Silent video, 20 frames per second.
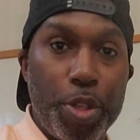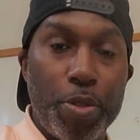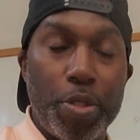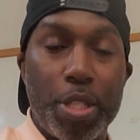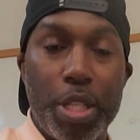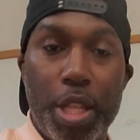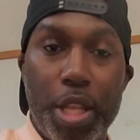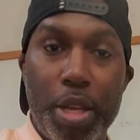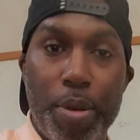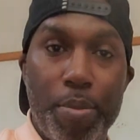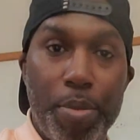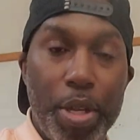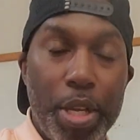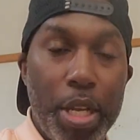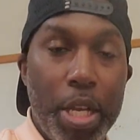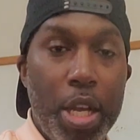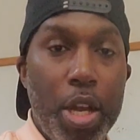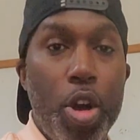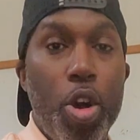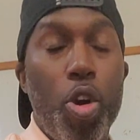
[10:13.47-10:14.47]
you to them,
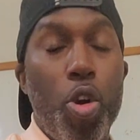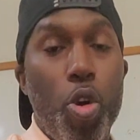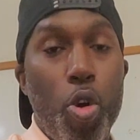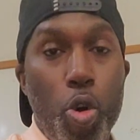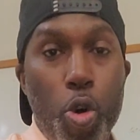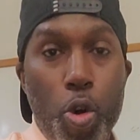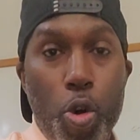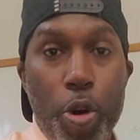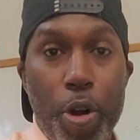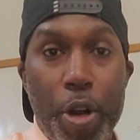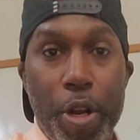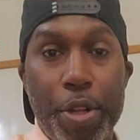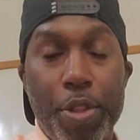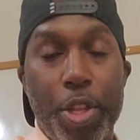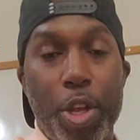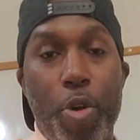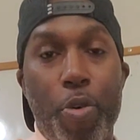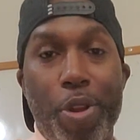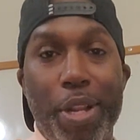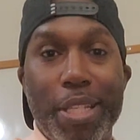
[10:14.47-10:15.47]
or
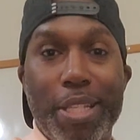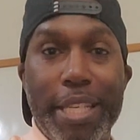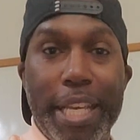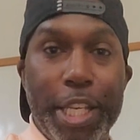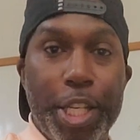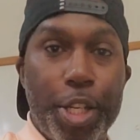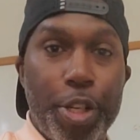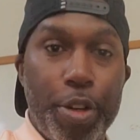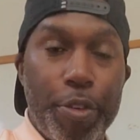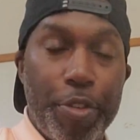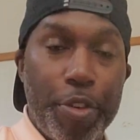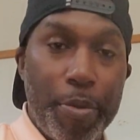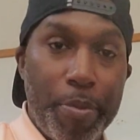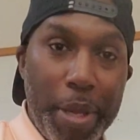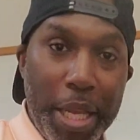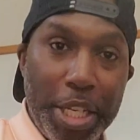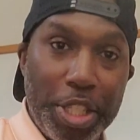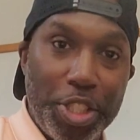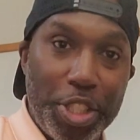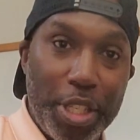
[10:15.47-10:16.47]
they're going to take your
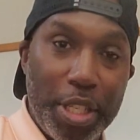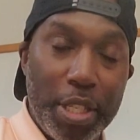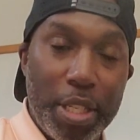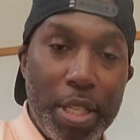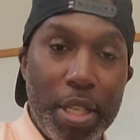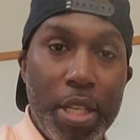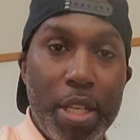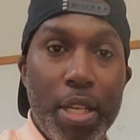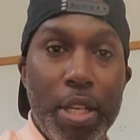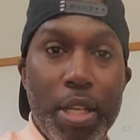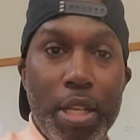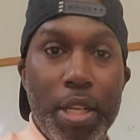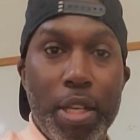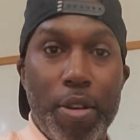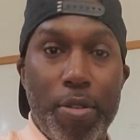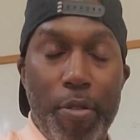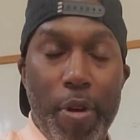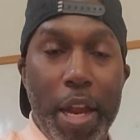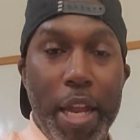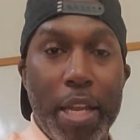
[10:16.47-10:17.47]
information,
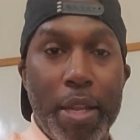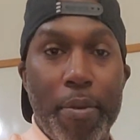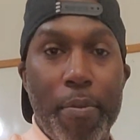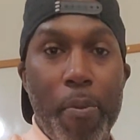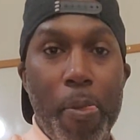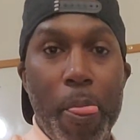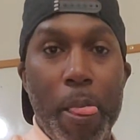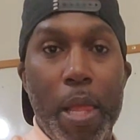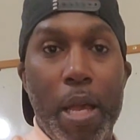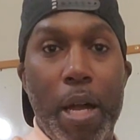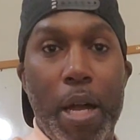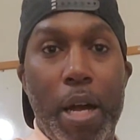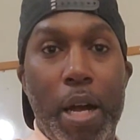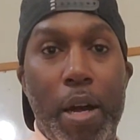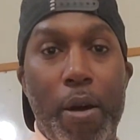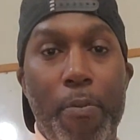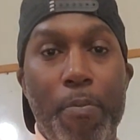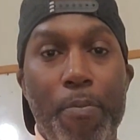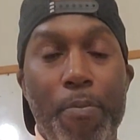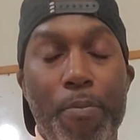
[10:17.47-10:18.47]
right?
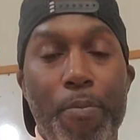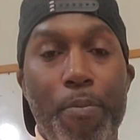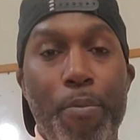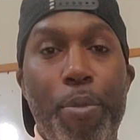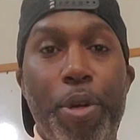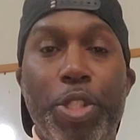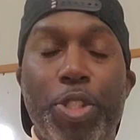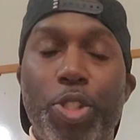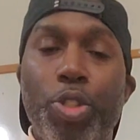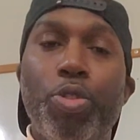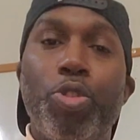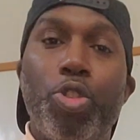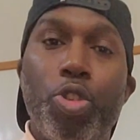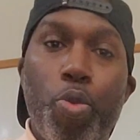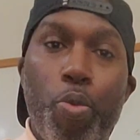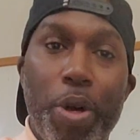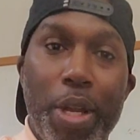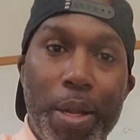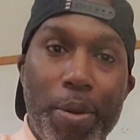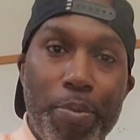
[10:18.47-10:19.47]
But you do
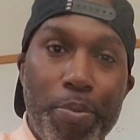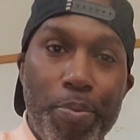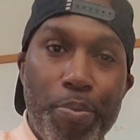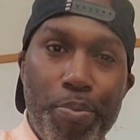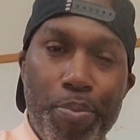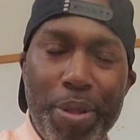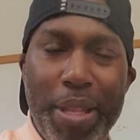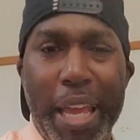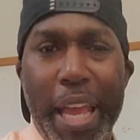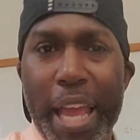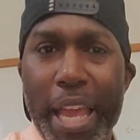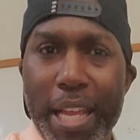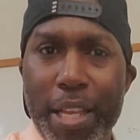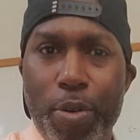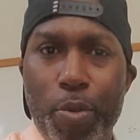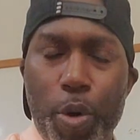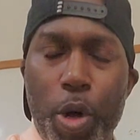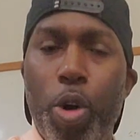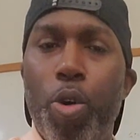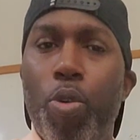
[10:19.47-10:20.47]
want to be like, hey,
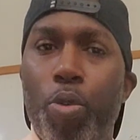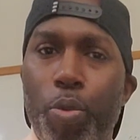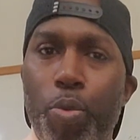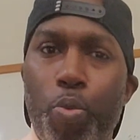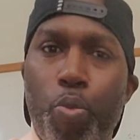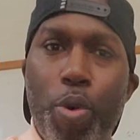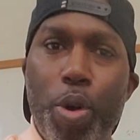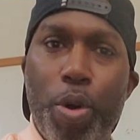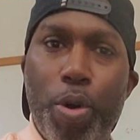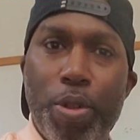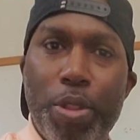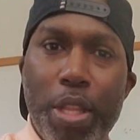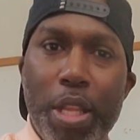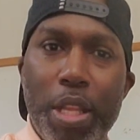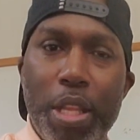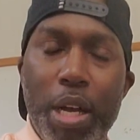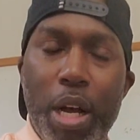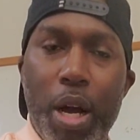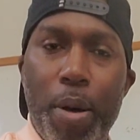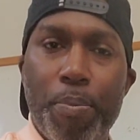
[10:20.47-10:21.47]
well,
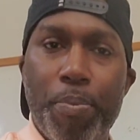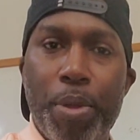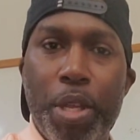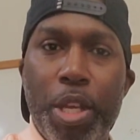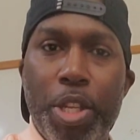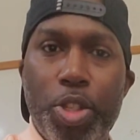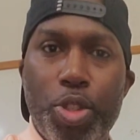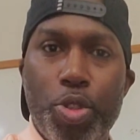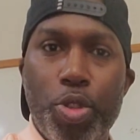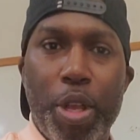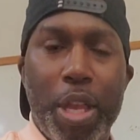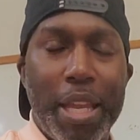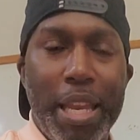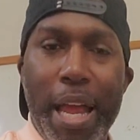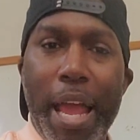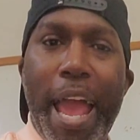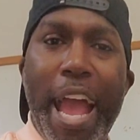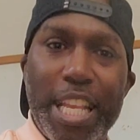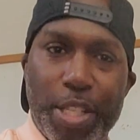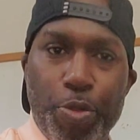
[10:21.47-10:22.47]
can
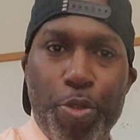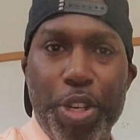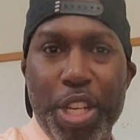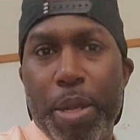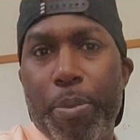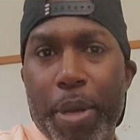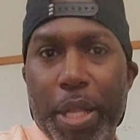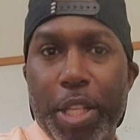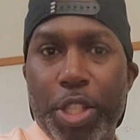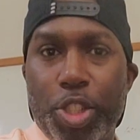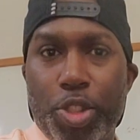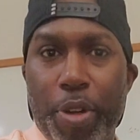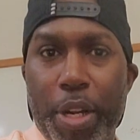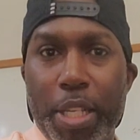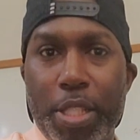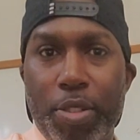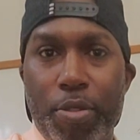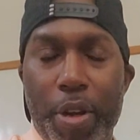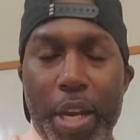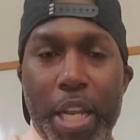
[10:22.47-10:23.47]
I ask for an email
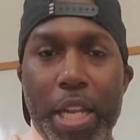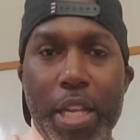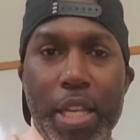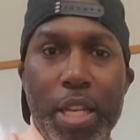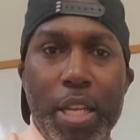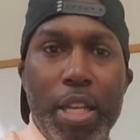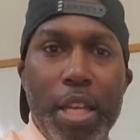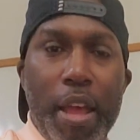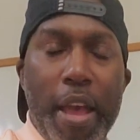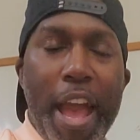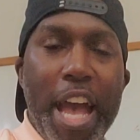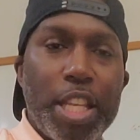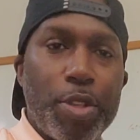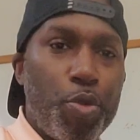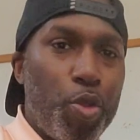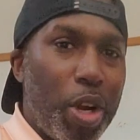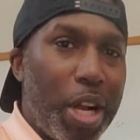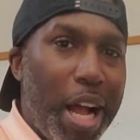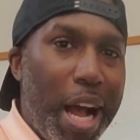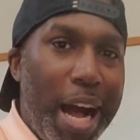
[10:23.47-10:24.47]
address, right? Ask
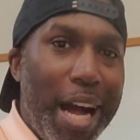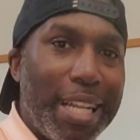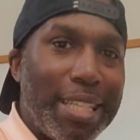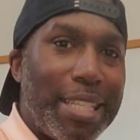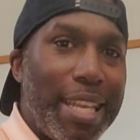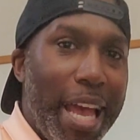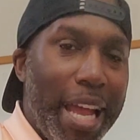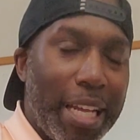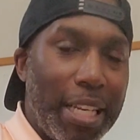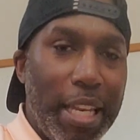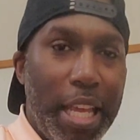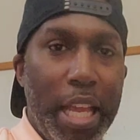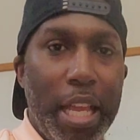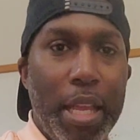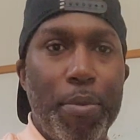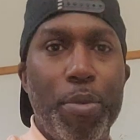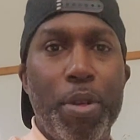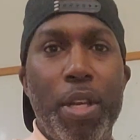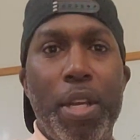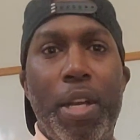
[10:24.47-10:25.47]
for a contact
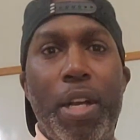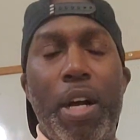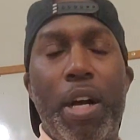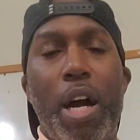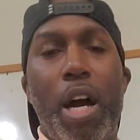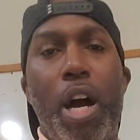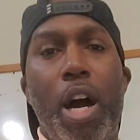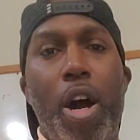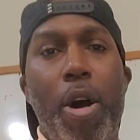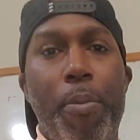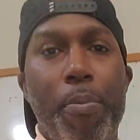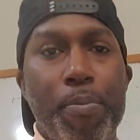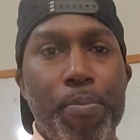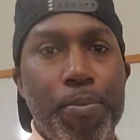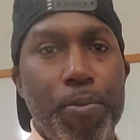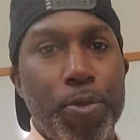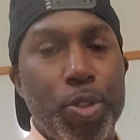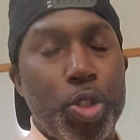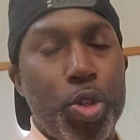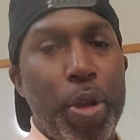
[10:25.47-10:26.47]
name,
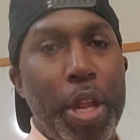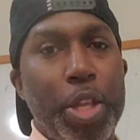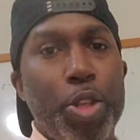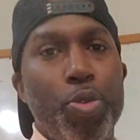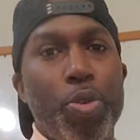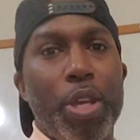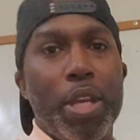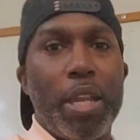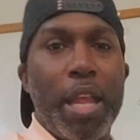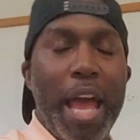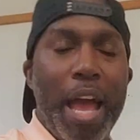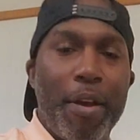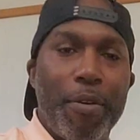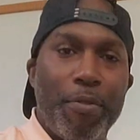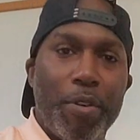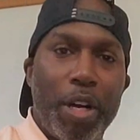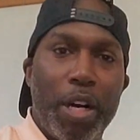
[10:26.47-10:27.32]
so that you can have